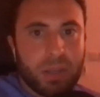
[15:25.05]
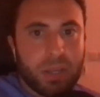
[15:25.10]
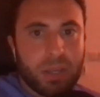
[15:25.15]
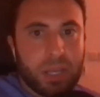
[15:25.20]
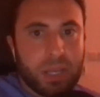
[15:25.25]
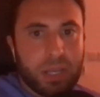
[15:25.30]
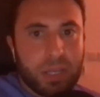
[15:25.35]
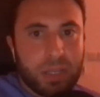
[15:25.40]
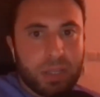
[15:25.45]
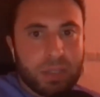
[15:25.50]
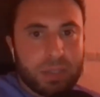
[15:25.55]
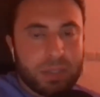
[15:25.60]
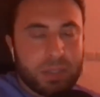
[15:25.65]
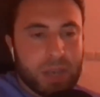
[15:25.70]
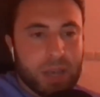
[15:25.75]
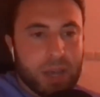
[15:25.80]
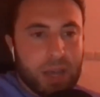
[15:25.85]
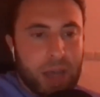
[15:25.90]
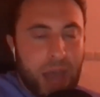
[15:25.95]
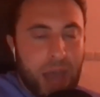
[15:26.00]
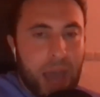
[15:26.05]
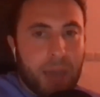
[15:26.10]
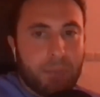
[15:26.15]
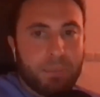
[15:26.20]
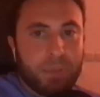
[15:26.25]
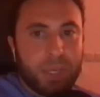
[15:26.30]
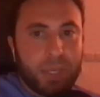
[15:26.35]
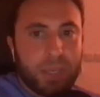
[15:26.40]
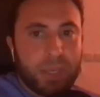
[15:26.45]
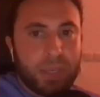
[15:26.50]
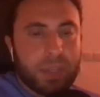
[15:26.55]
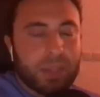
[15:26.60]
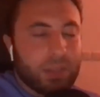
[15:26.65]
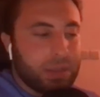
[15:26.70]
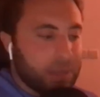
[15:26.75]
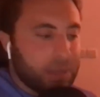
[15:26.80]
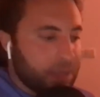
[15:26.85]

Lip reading: is happy and